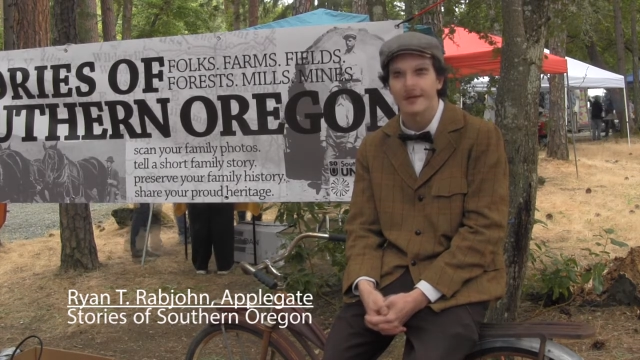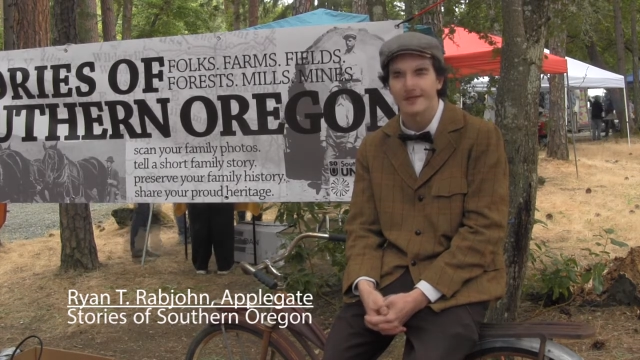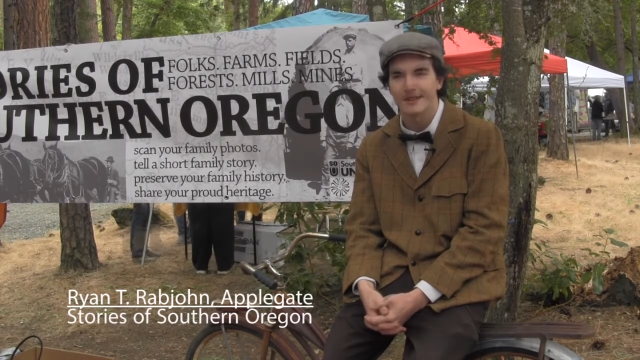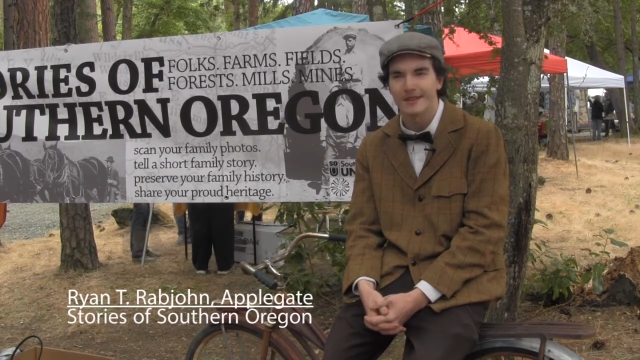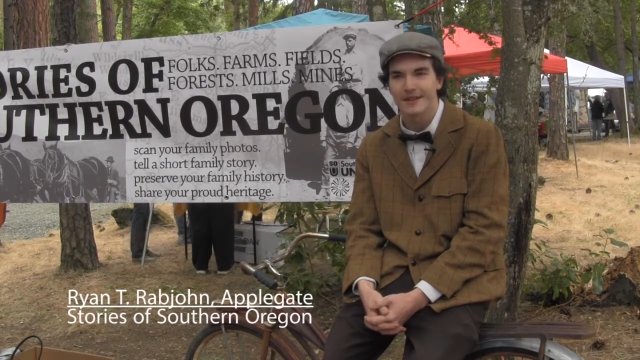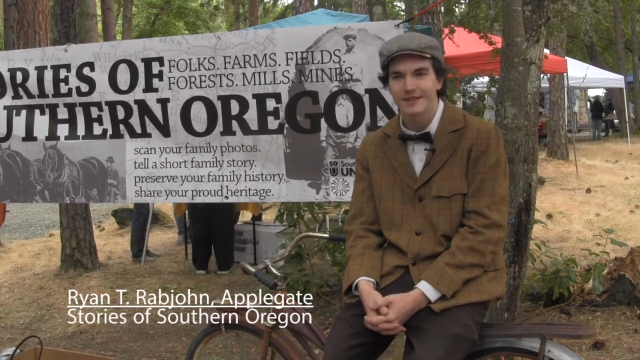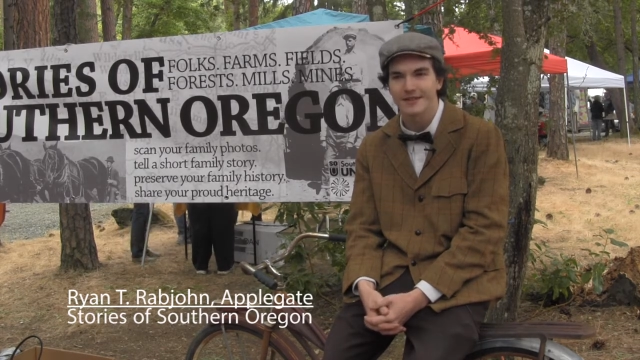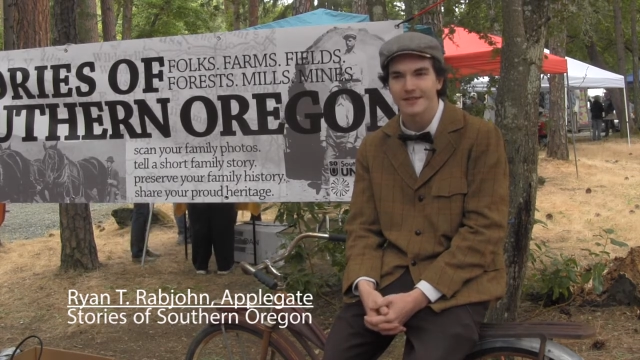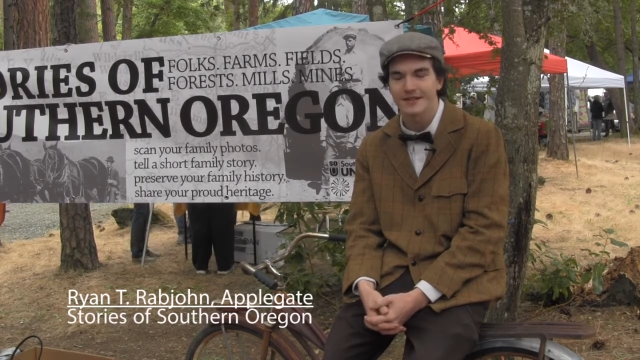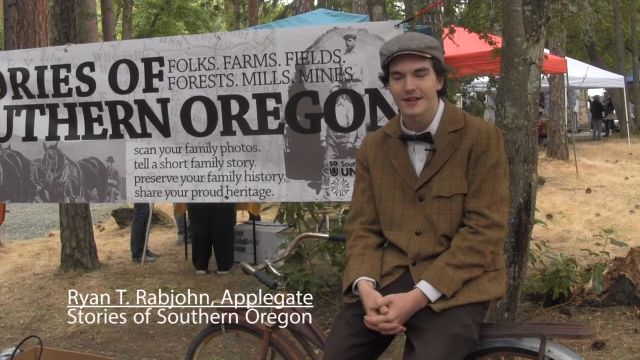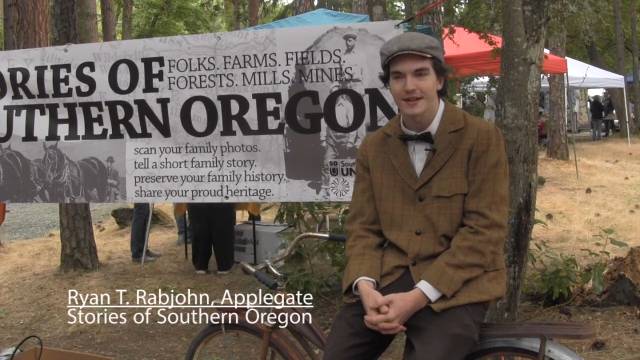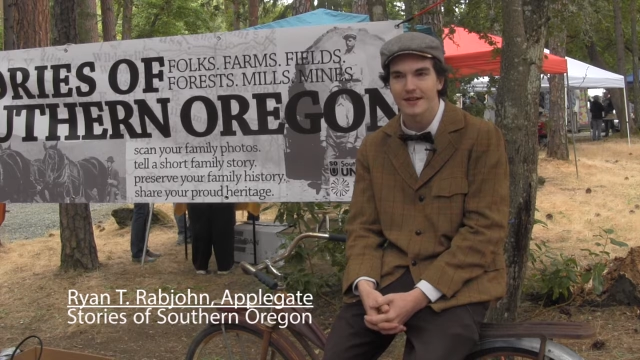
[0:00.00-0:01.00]
Today's
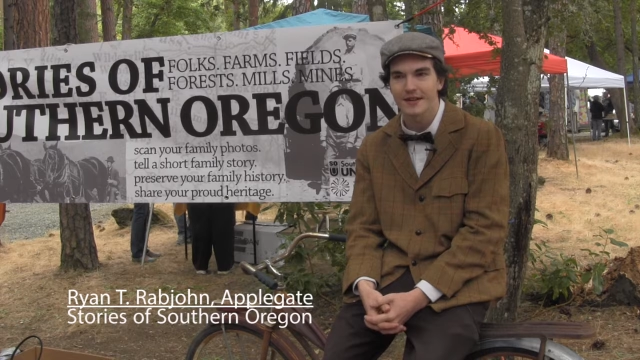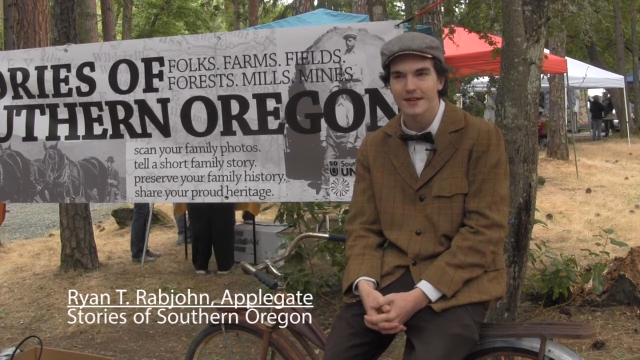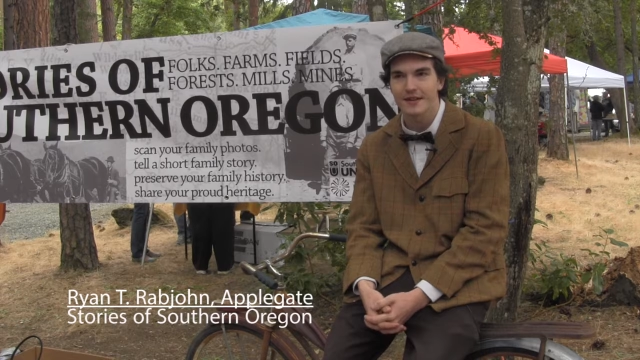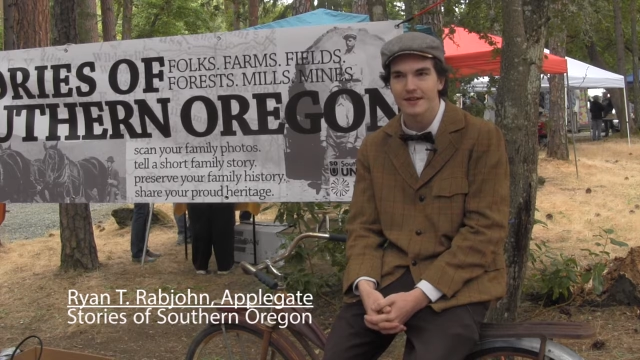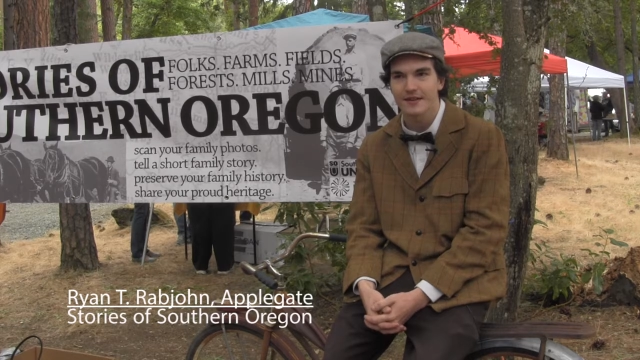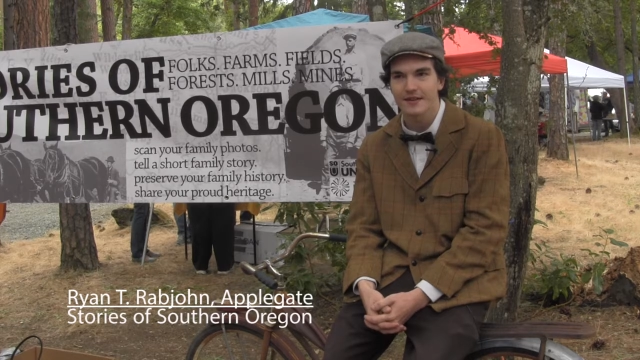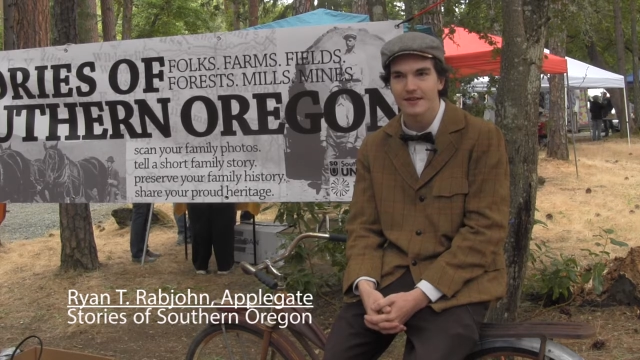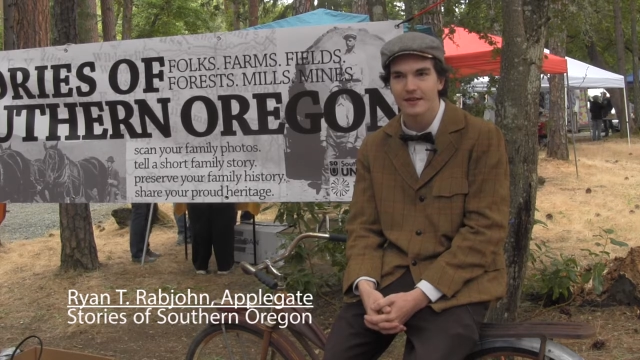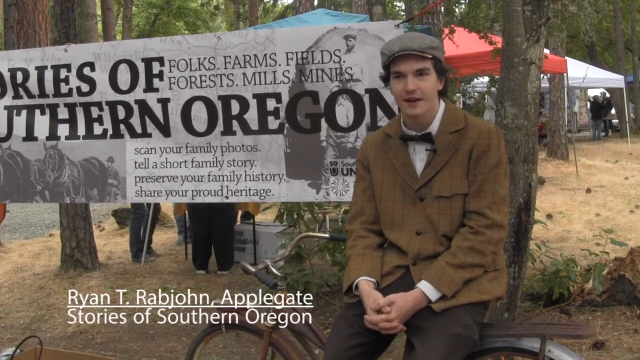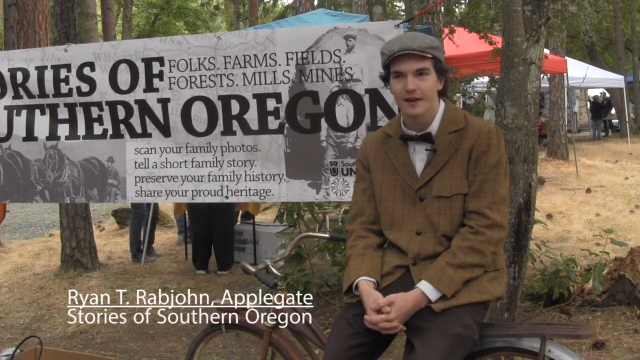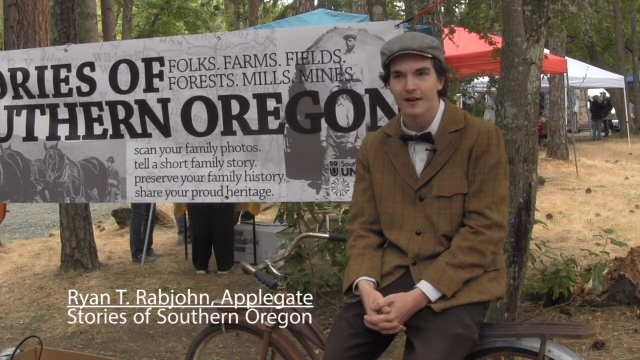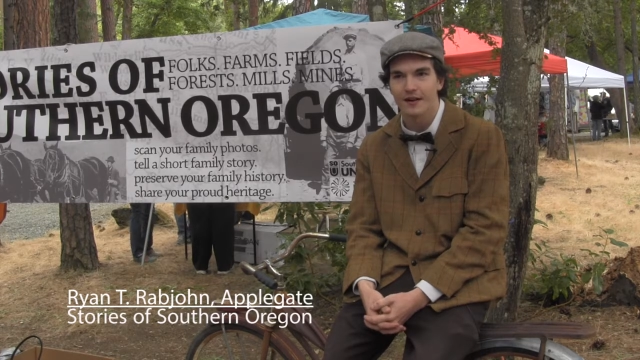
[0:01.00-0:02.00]
society,
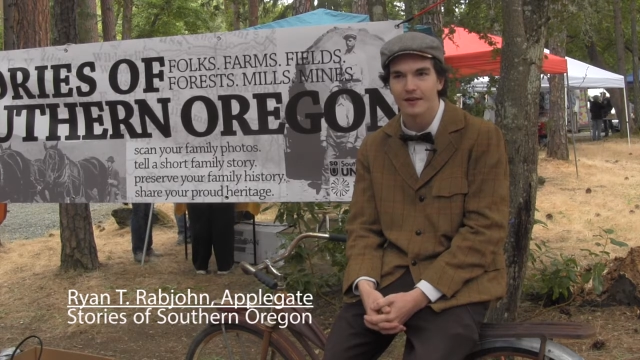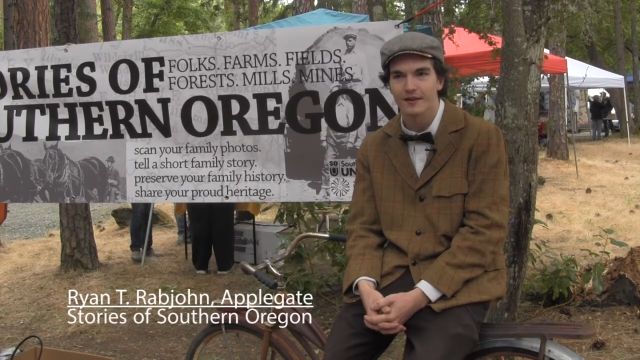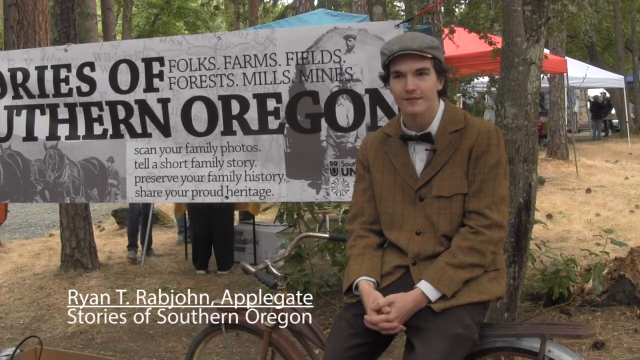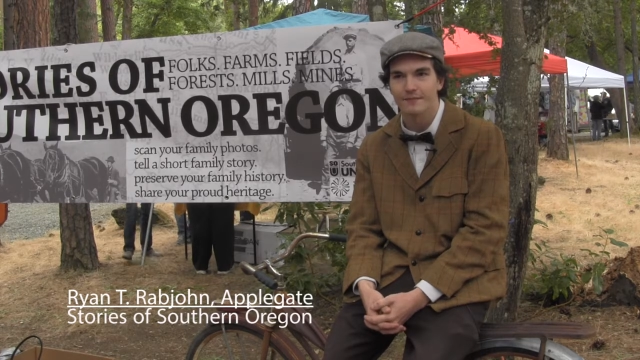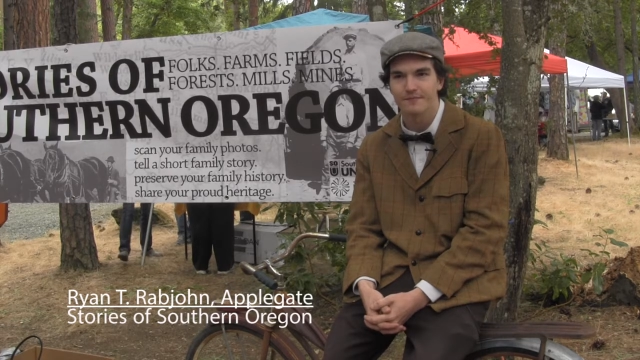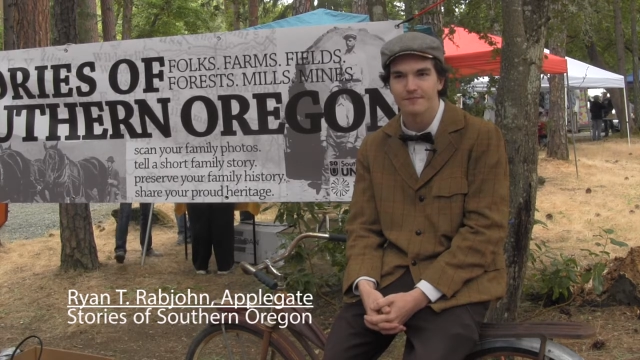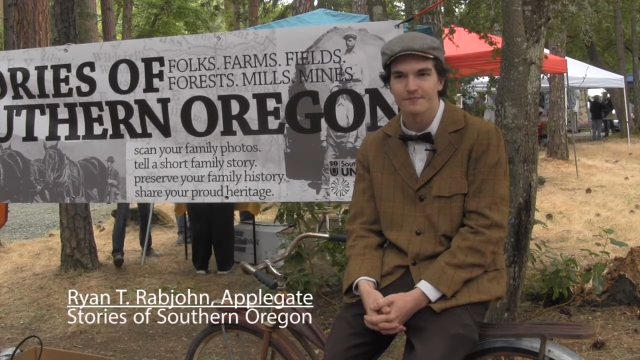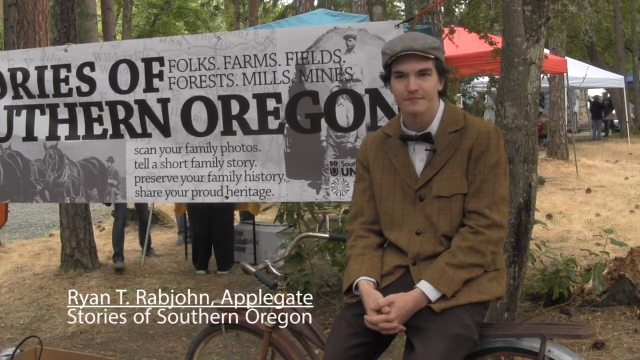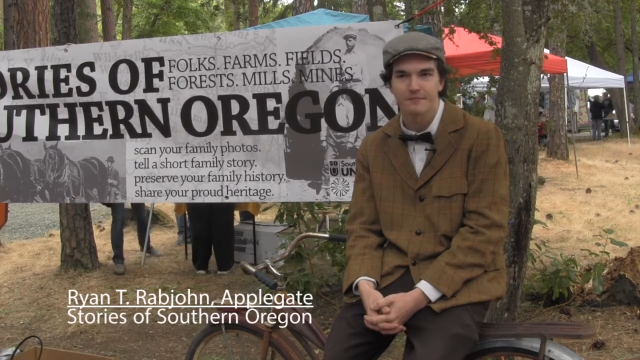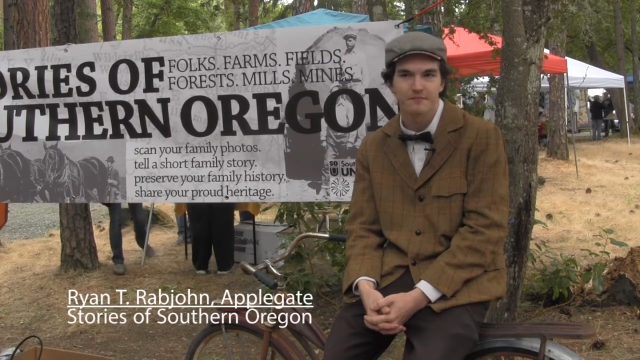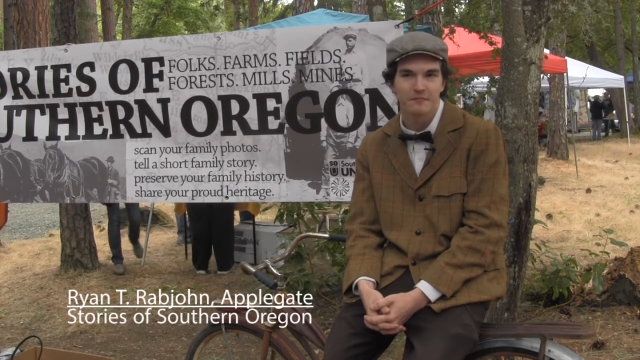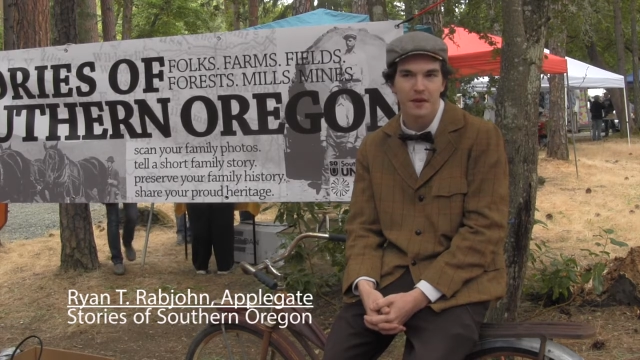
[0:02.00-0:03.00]

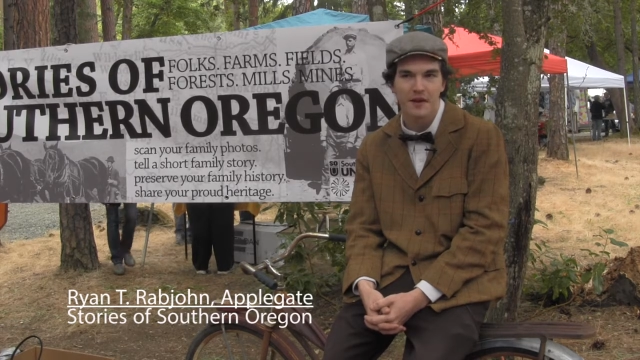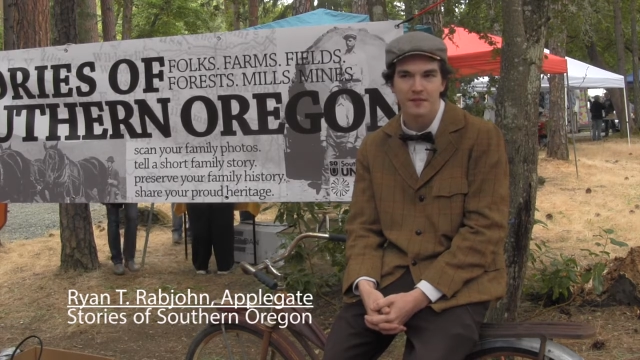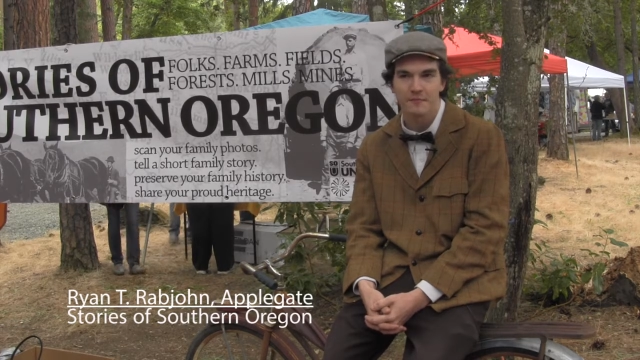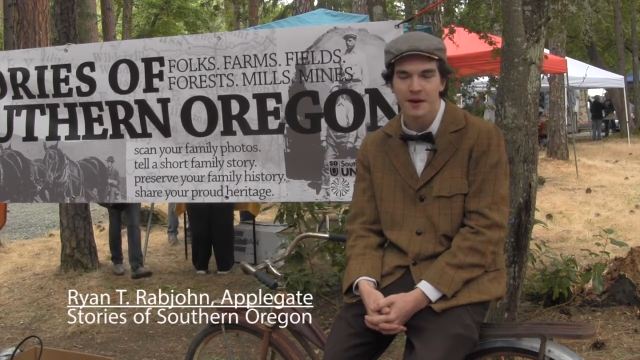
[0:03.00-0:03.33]
it